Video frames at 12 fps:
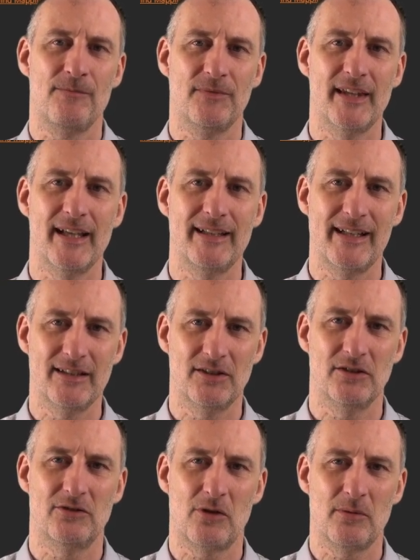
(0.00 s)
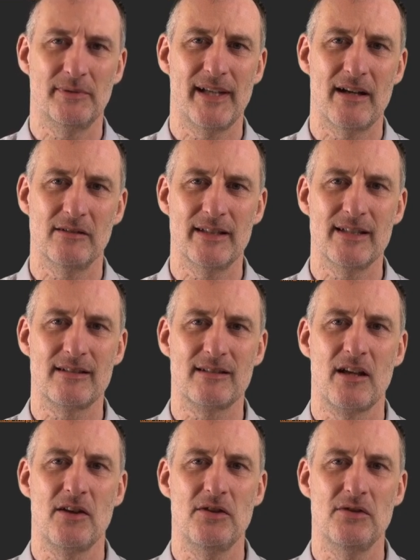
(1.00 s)
then in the drop-down
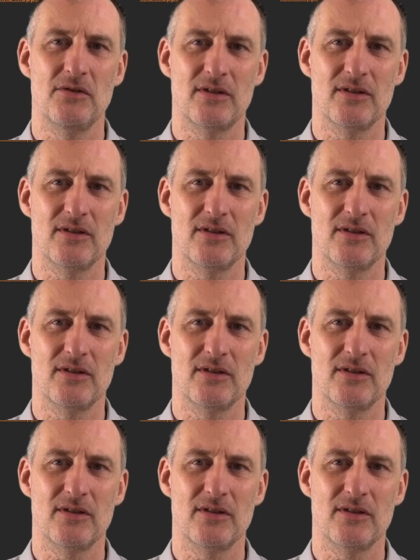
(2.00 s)
list, you